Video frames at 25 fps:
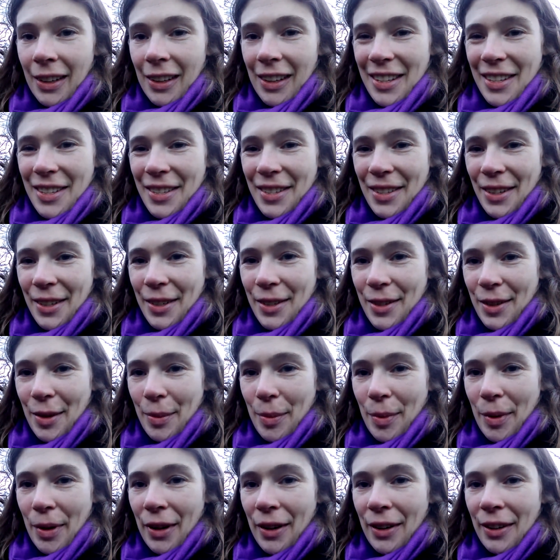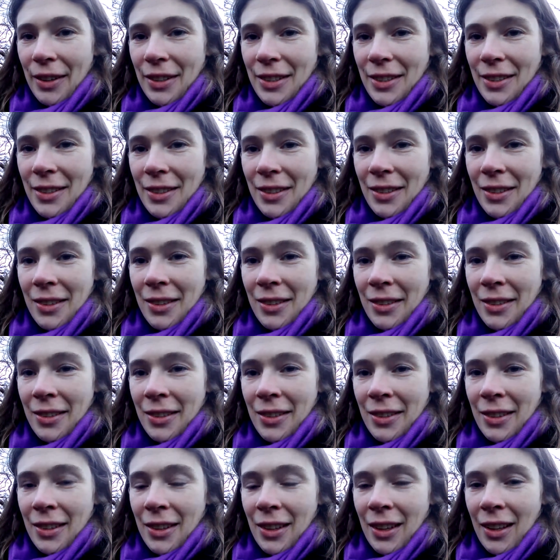Listening to the birds,
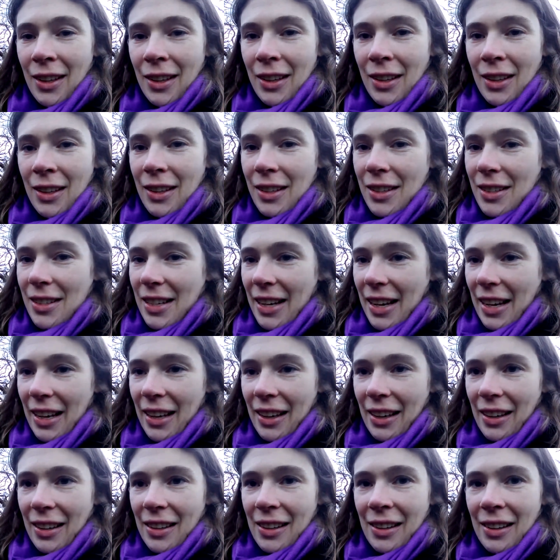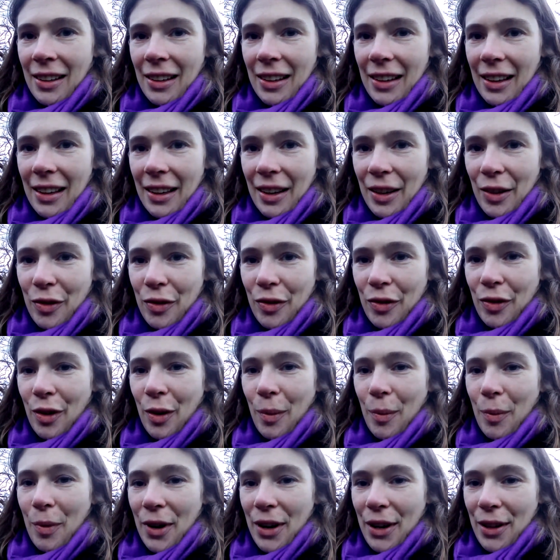taking life
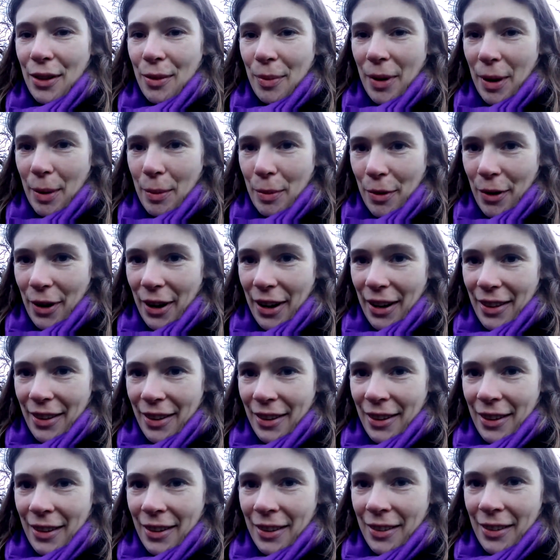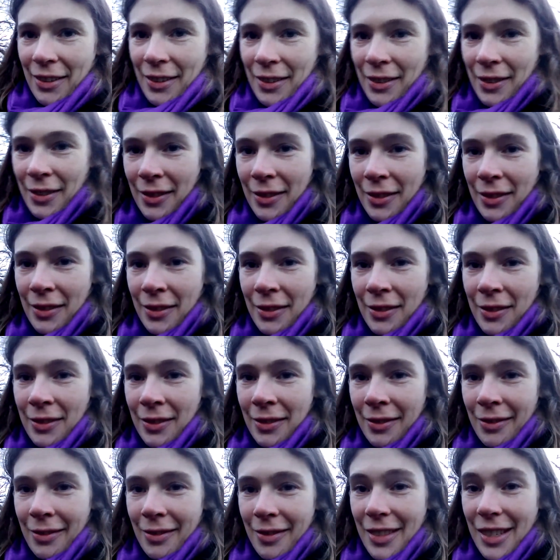breath by breath,
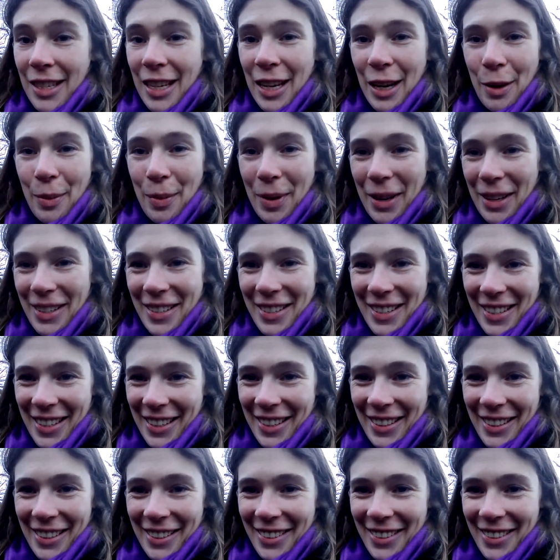tear by tear,